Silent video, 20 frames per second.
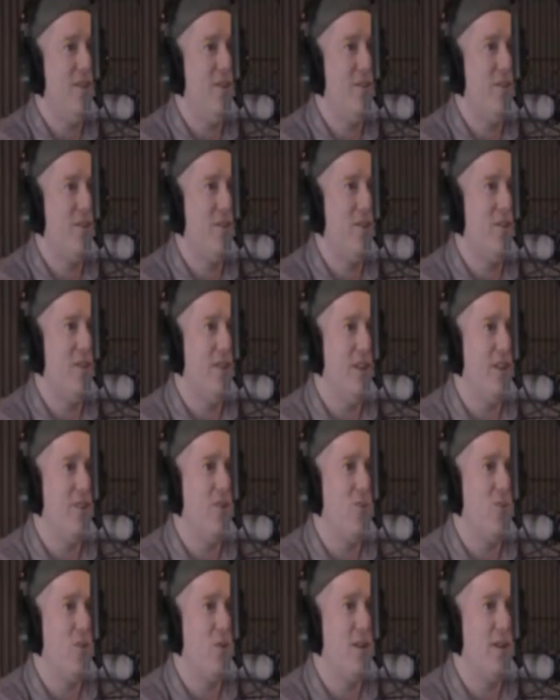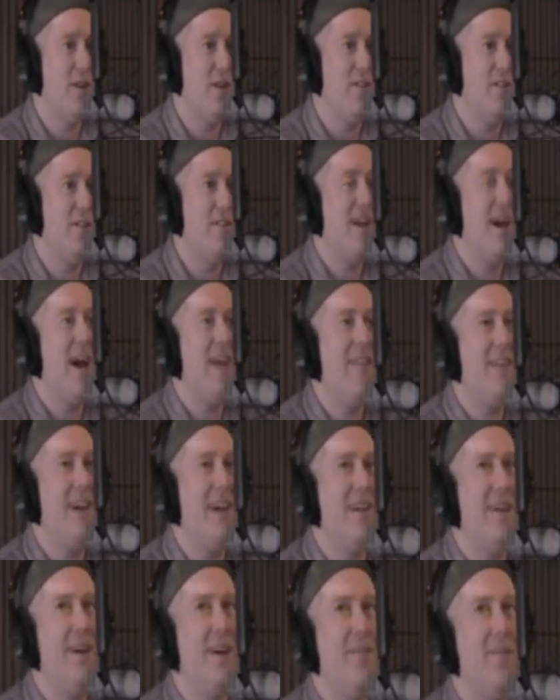You learn all the inner workings. It's kind of uh-huh.
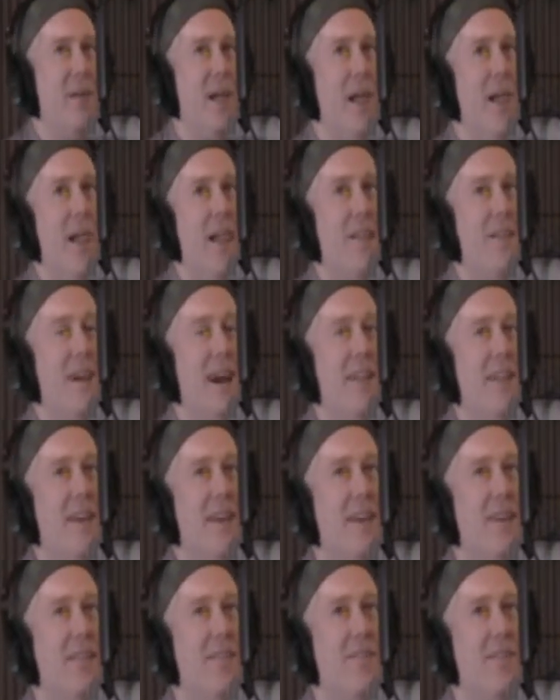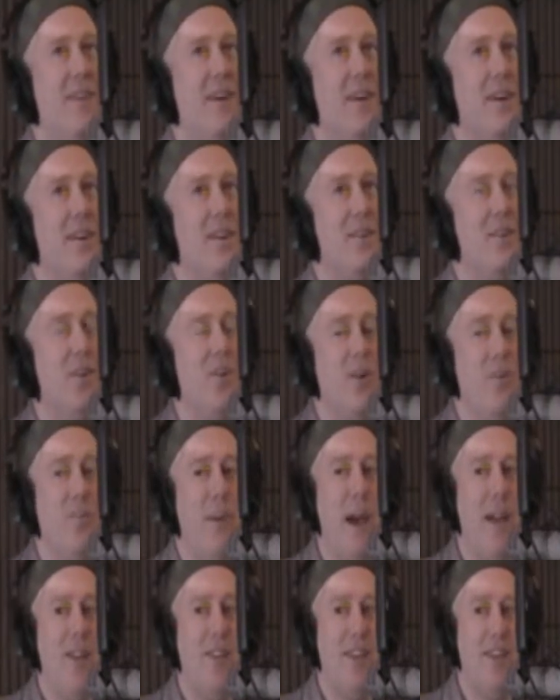like um, it's kind of like if uh, you go to
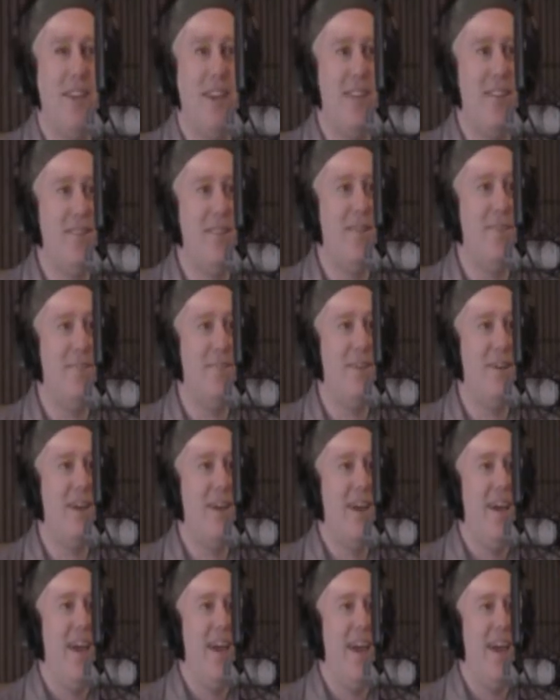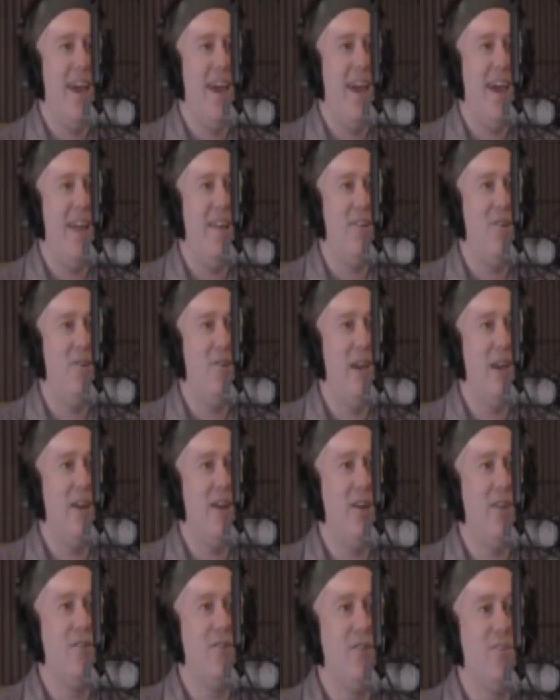Magic Kingdom, right? And you get
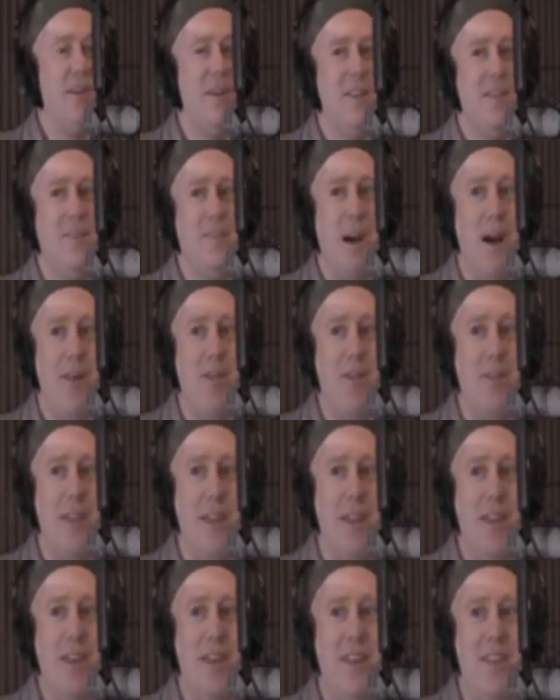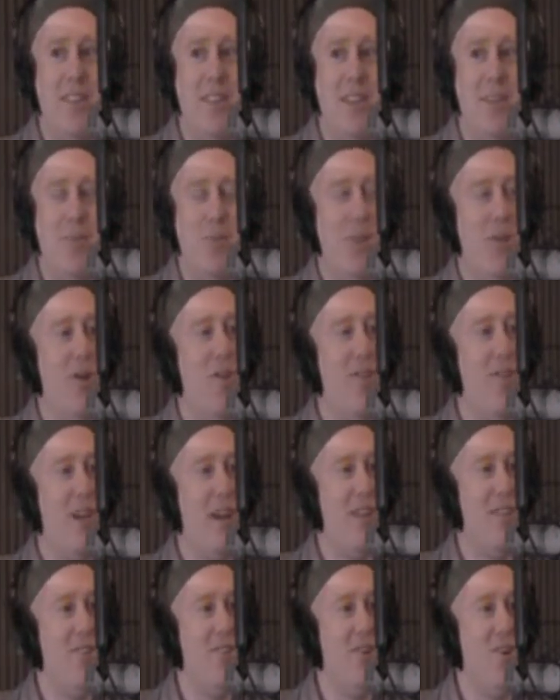to go to Space Mountain, and you get to see it with all the
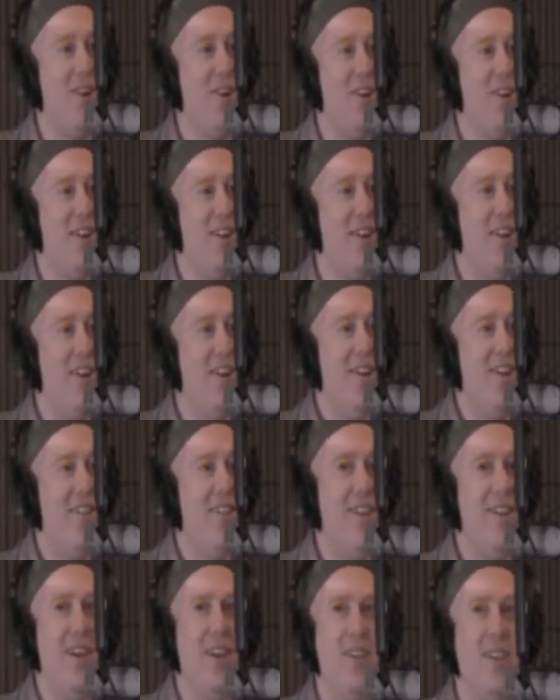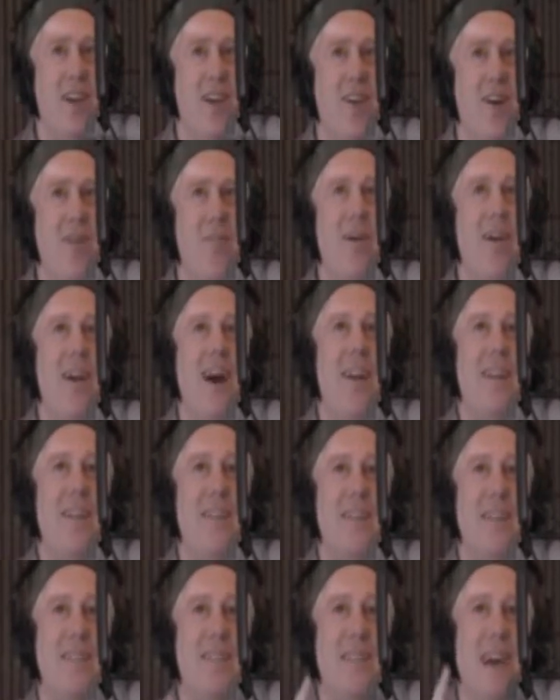lights on. Yeah. You think he's like, oh my god,
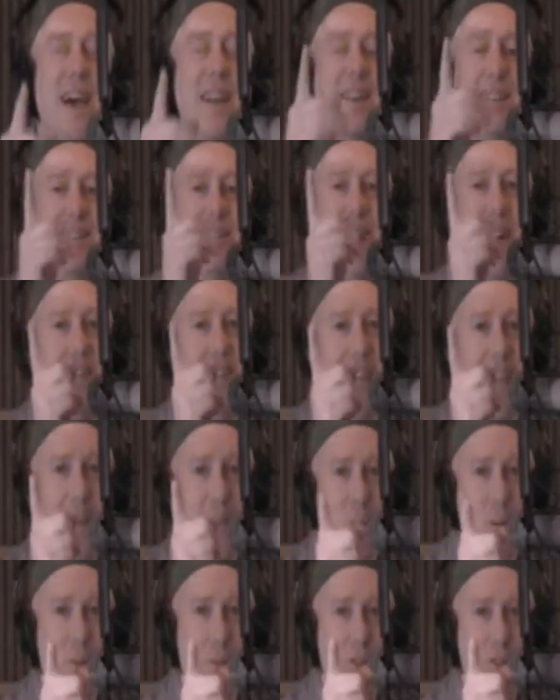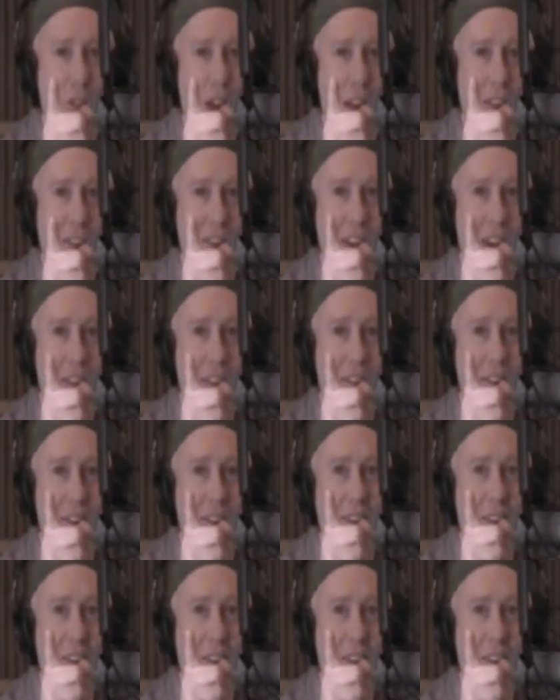is that duct tape on the track together?